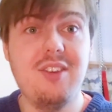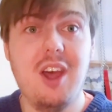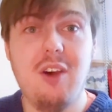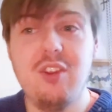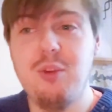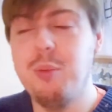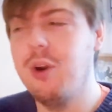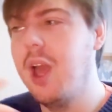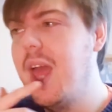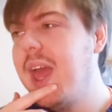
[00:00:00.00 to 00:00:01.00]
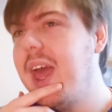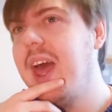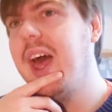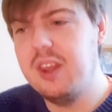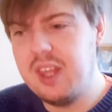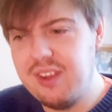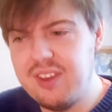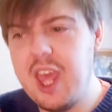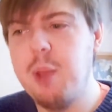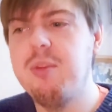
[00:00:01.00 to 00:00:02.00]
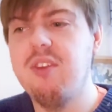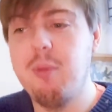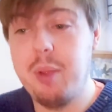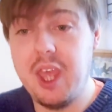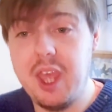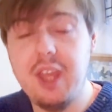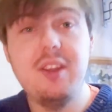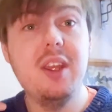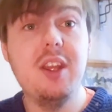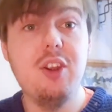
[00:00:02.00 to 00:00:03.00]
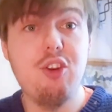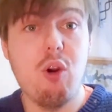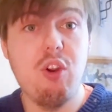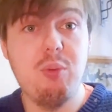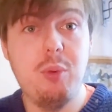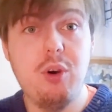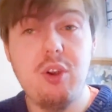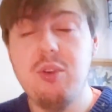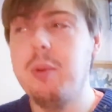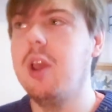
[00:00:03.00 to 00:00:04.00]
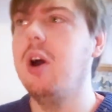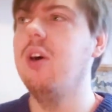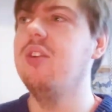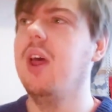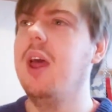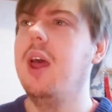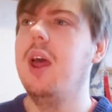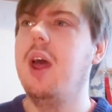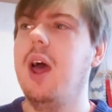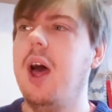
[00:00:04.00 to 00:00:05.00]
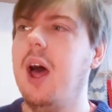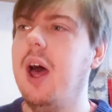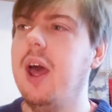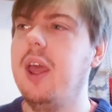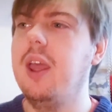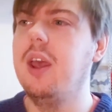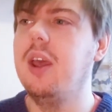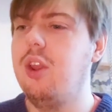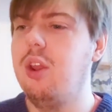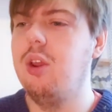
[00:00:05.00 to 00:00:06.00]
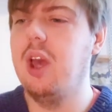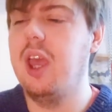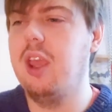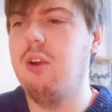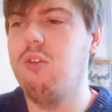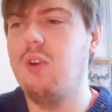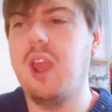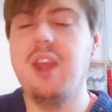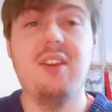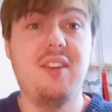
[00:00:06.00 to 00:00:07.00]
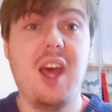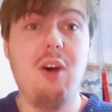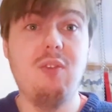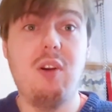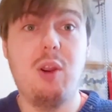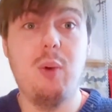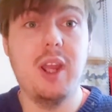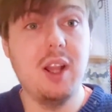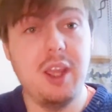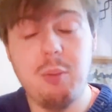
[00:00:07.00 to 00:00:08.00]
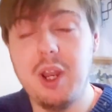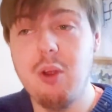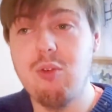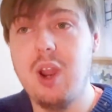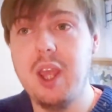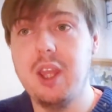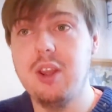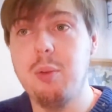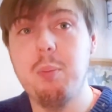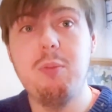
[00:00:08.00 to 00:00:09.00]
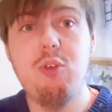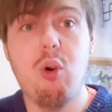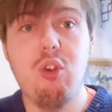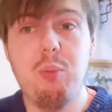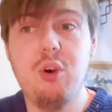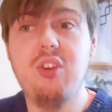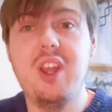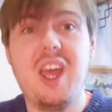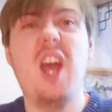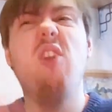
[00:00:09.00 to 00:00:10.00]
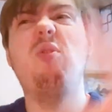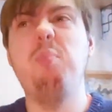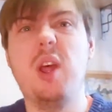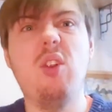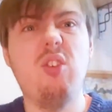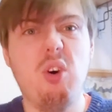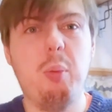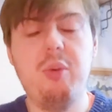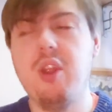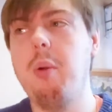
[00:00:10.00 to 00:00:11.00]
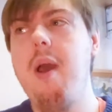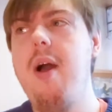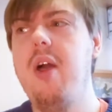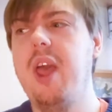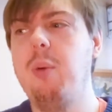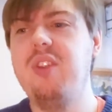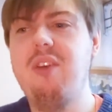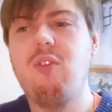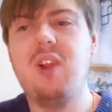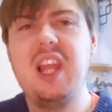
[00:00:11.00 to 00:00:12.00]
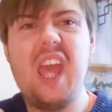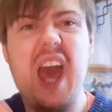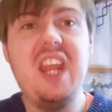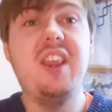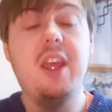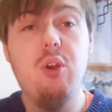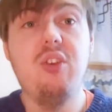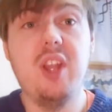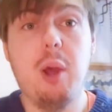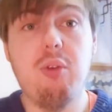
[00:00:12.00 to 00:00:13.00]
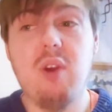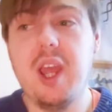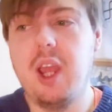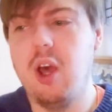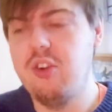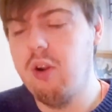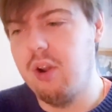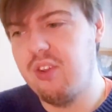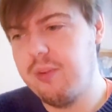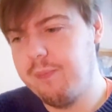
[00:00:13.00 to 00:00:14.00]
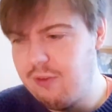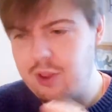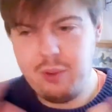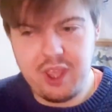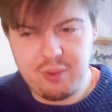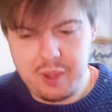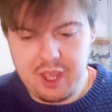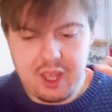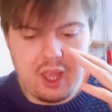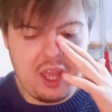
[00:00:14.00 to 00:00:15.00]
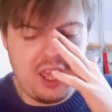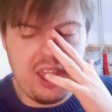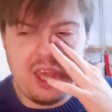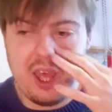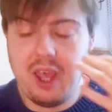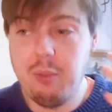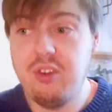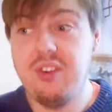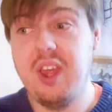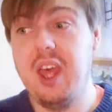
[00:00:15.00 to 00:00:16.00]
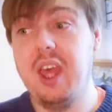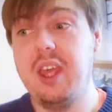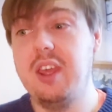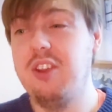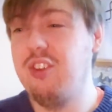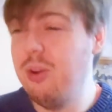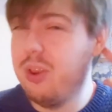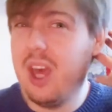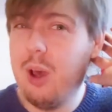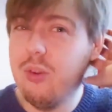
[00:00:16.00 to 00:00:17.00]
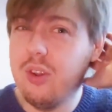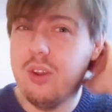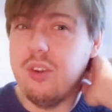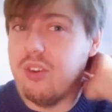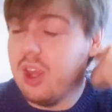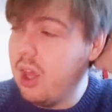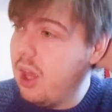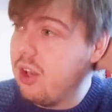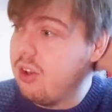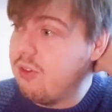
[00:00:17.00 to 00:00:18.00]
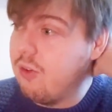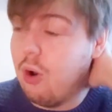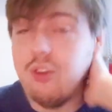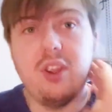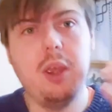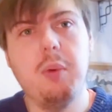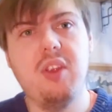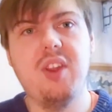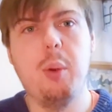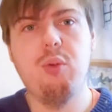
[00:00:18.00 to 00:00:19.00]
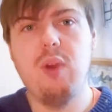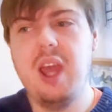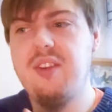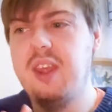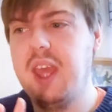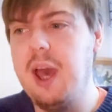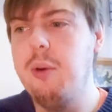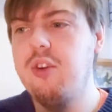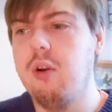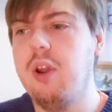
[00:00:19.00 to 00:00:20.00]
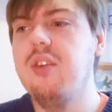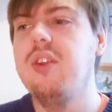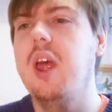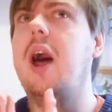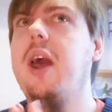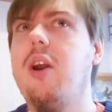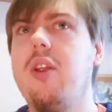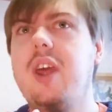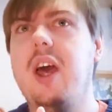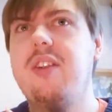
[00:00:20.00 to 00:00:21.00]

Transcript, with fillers: at the start of this book. These names have appeared in the Doris books because I knew I created the town very quickly when I was writing the Doris books, and it kind of built up. So it was never really anything until I was writing Our Doris. A few years back, I would say two thousand fourteen, whilst I was writing Our Doris, I got the